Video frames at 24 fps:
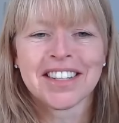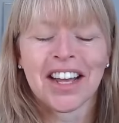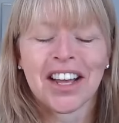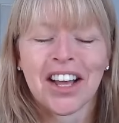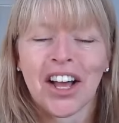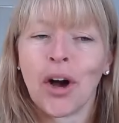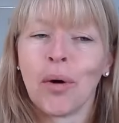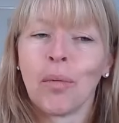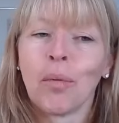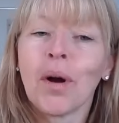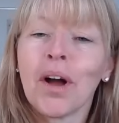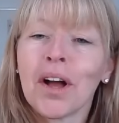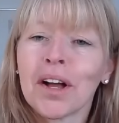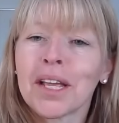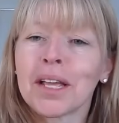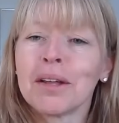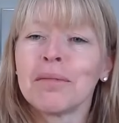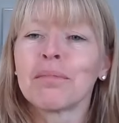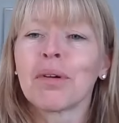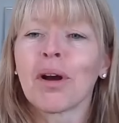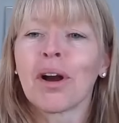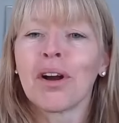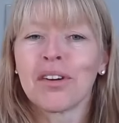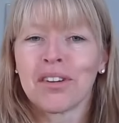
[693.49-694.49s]
a work
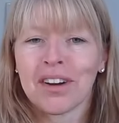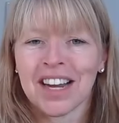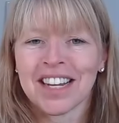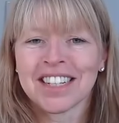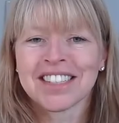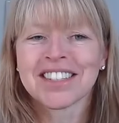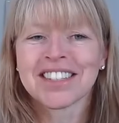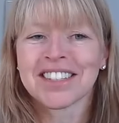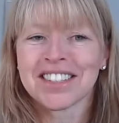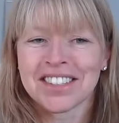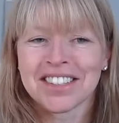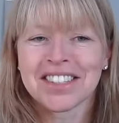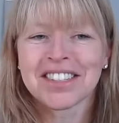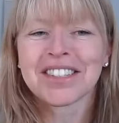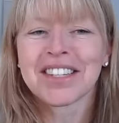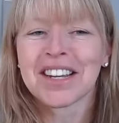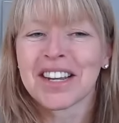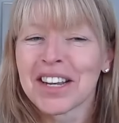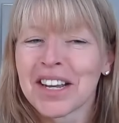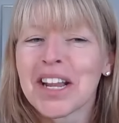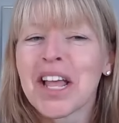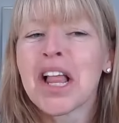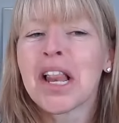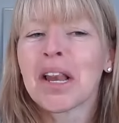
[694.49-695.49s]
in progress because it's a
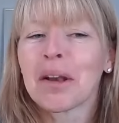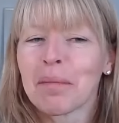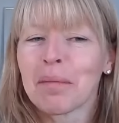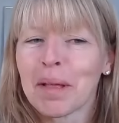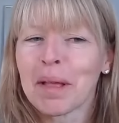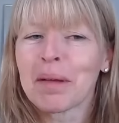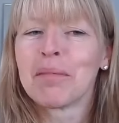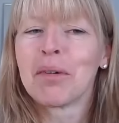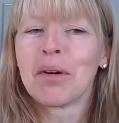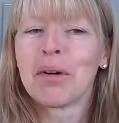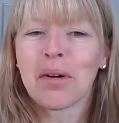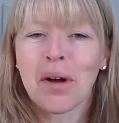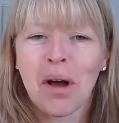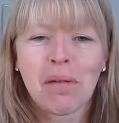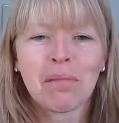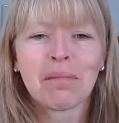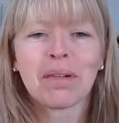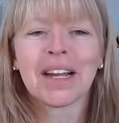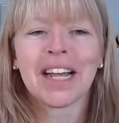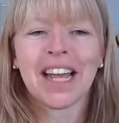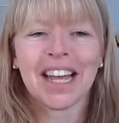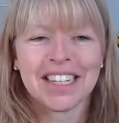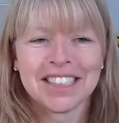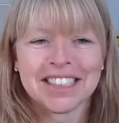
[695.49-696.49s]
little bit more
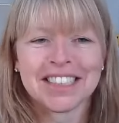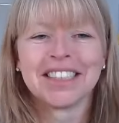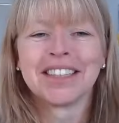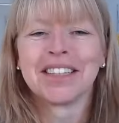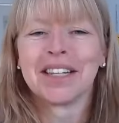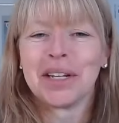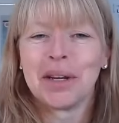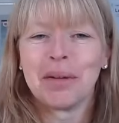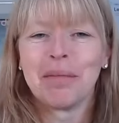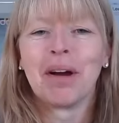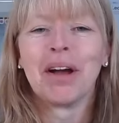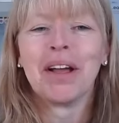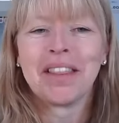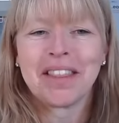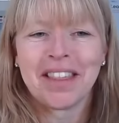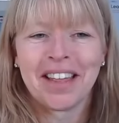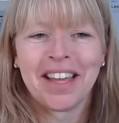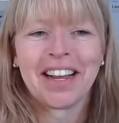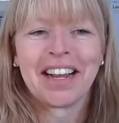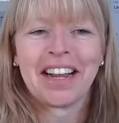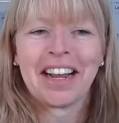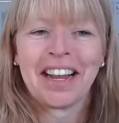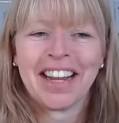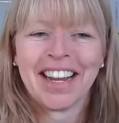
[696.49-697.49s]
complicated than you might
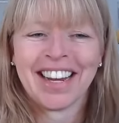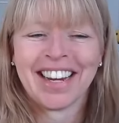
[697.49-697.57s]
think.